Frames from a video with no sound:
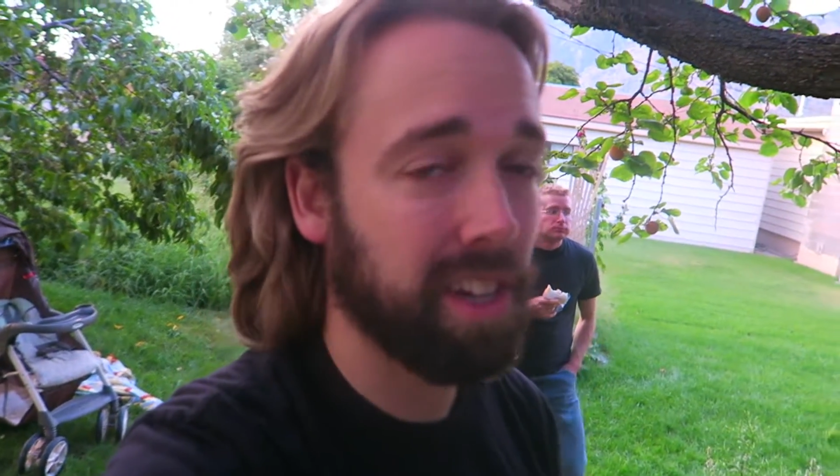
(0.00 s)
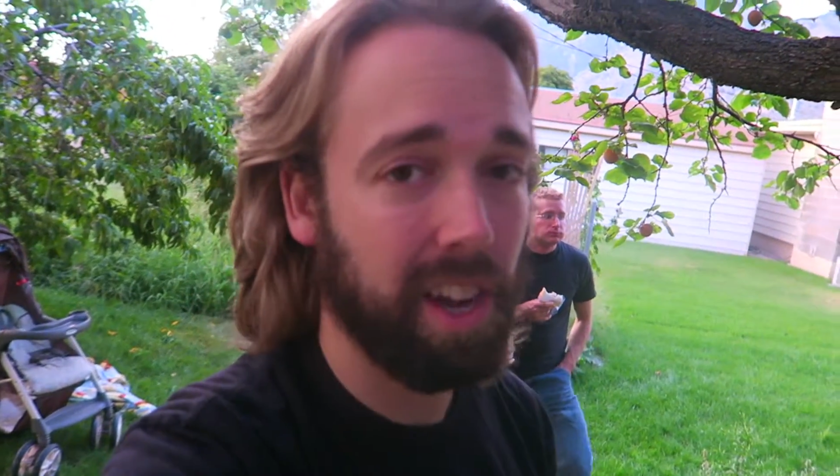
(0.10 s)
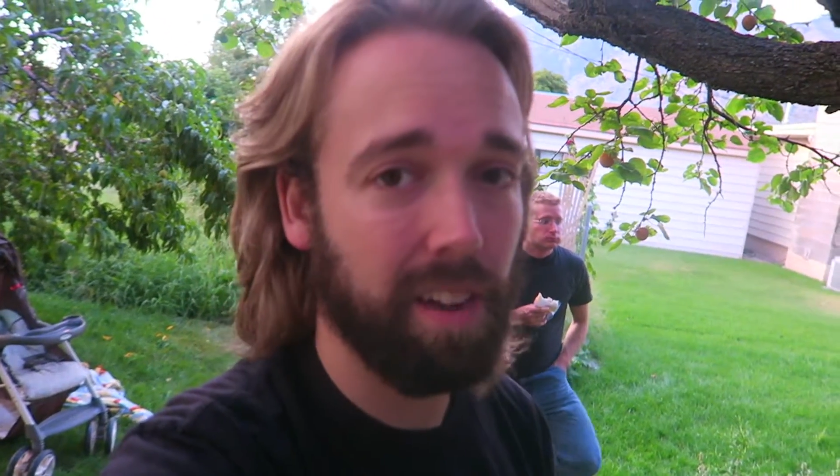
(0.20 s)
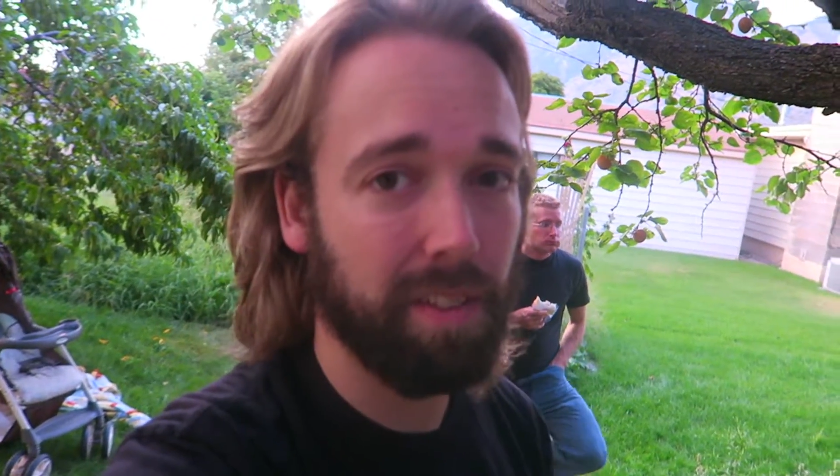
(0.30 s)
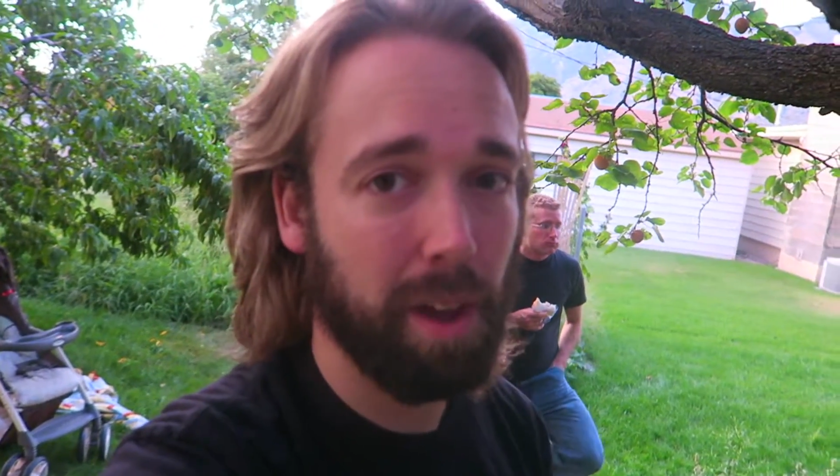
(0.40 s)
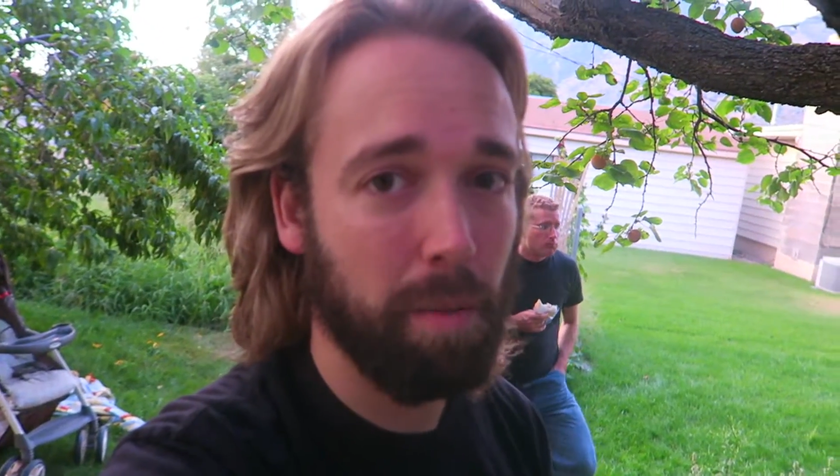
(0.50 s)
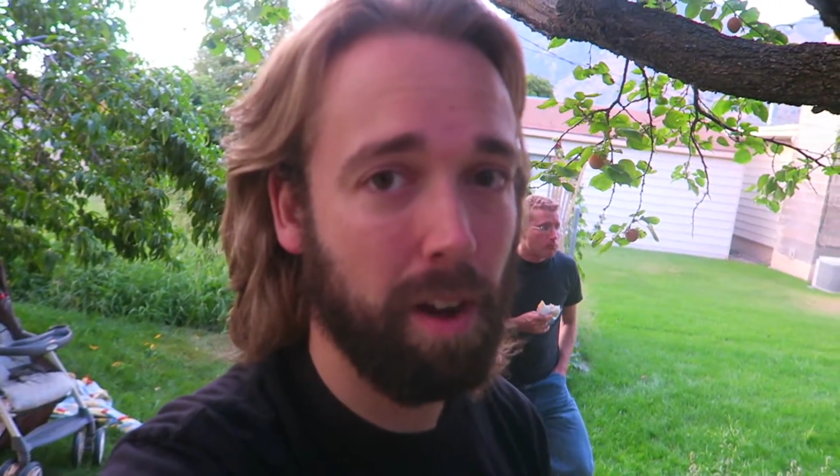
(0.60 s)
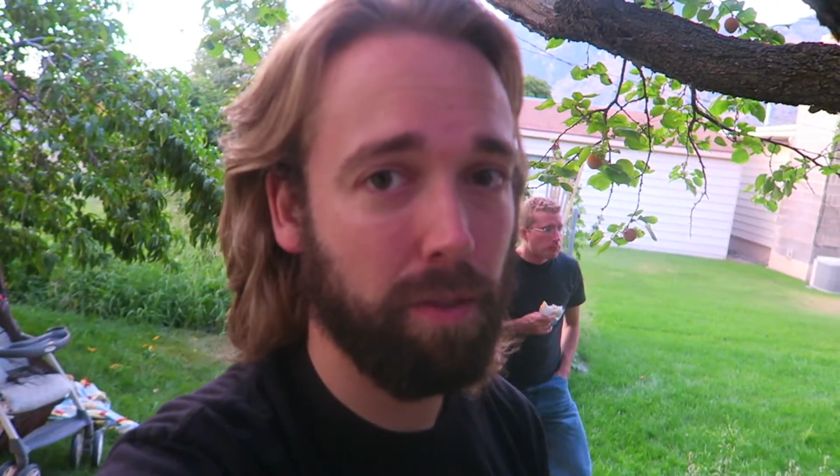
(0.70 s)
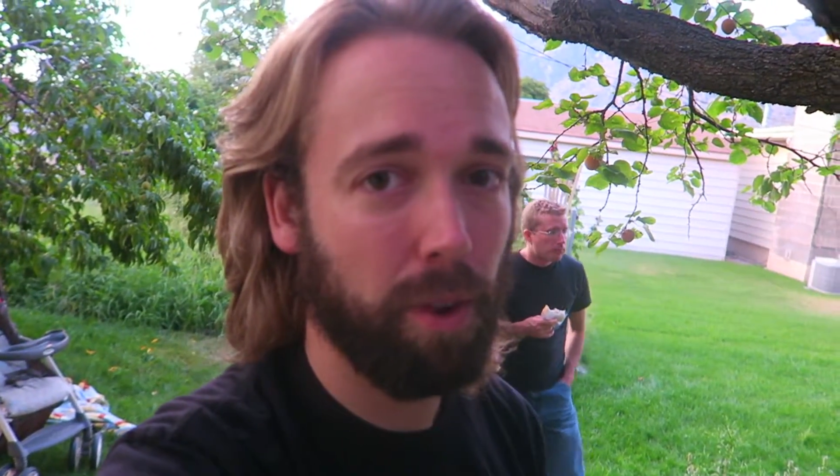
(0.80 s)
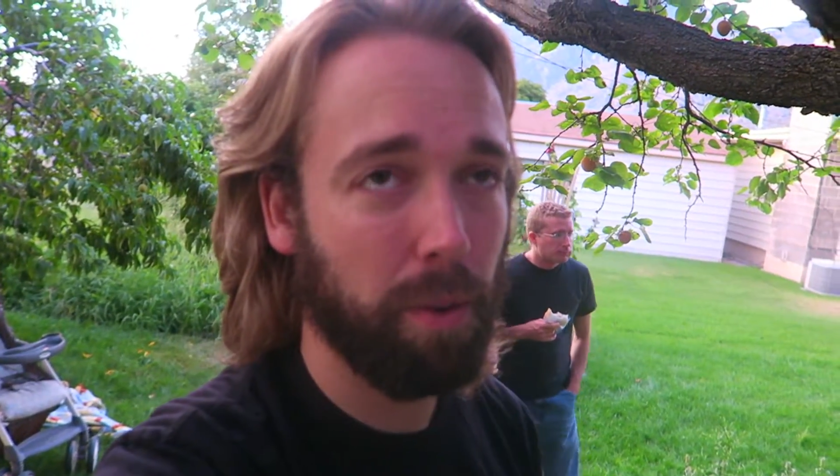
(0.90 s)
gonna have to come
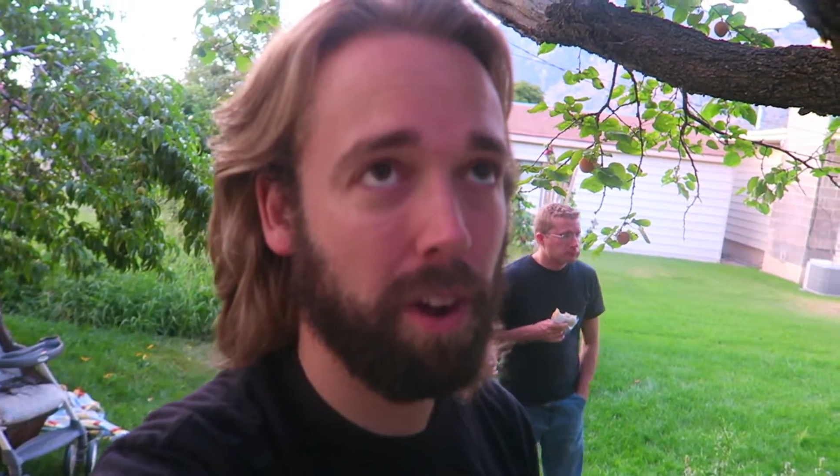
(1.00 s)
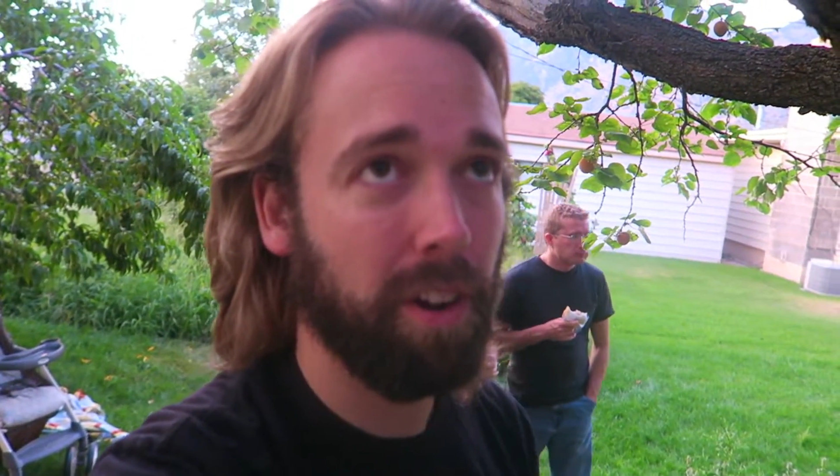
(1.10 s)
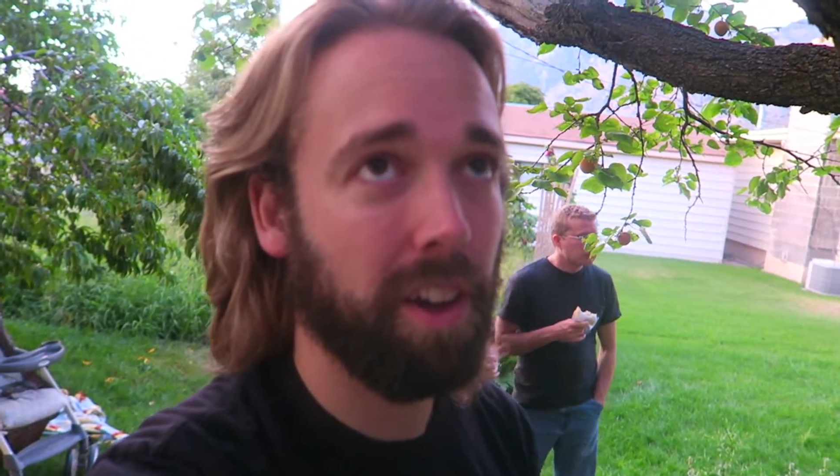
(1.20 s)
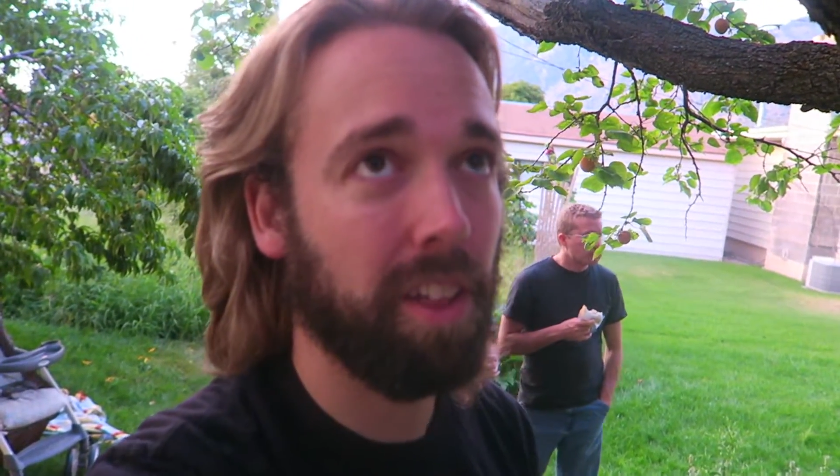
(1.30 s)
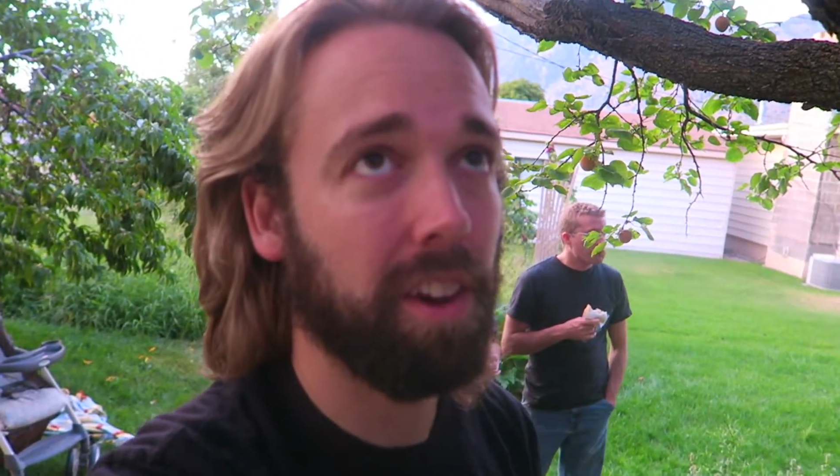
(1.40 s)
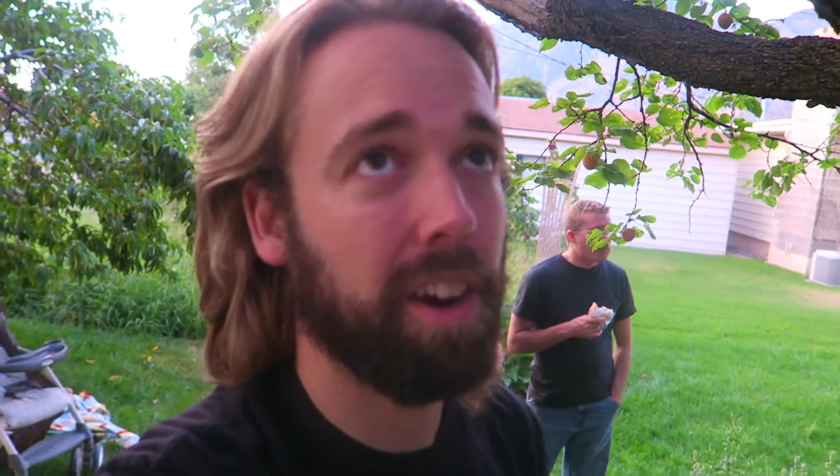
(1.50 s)
off one way or another.